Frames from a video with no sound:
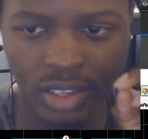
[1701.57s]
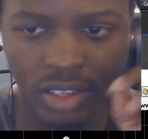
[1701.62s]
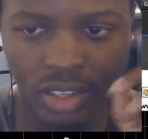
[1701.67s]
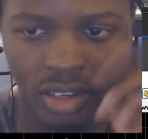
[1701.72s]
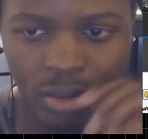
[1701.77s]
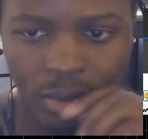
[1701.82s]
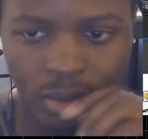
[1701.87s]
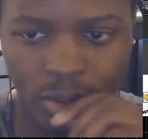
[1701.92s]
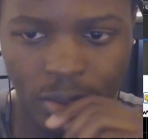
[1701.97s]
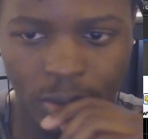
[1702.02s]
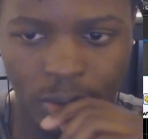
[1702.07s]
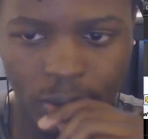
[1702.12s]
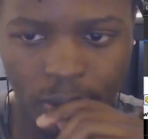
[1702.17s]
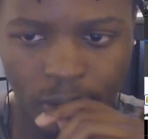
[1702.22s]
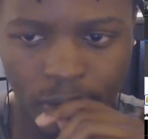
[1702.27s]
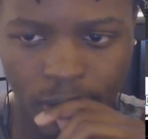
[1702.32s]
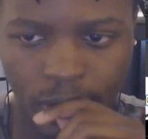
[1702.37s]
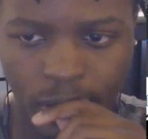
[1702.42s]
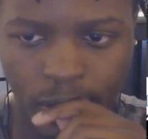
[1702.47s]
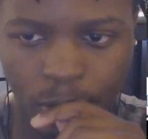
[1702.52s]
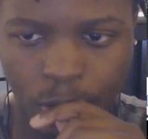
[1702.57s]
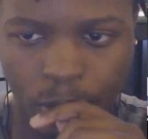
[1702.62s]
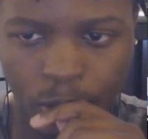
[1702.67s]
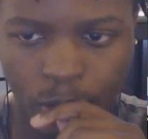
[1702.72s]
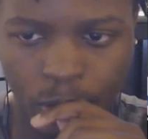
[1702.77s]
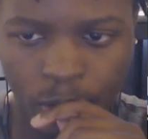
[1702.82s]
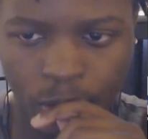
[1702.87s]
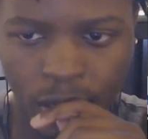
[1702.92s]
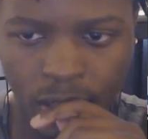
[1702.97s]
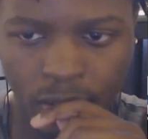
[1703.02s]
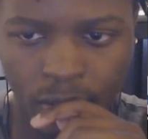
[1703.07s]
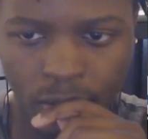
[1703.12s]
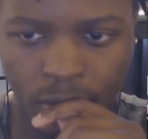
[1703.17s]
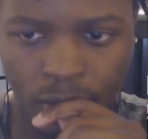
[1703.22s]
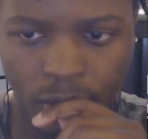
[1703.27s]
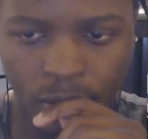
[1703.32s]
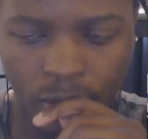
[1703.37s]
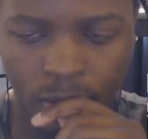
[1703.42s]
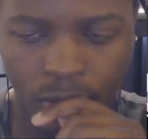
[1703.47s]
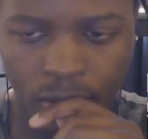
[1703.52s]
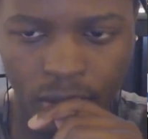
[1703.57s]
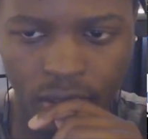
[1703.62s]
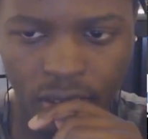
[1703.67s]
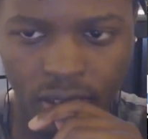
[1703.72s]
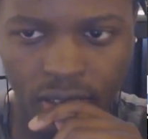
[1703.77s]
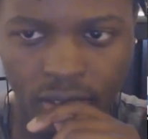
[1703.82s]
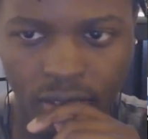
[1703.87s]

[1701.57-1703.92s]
I want you to keep in your mind when you're doing that,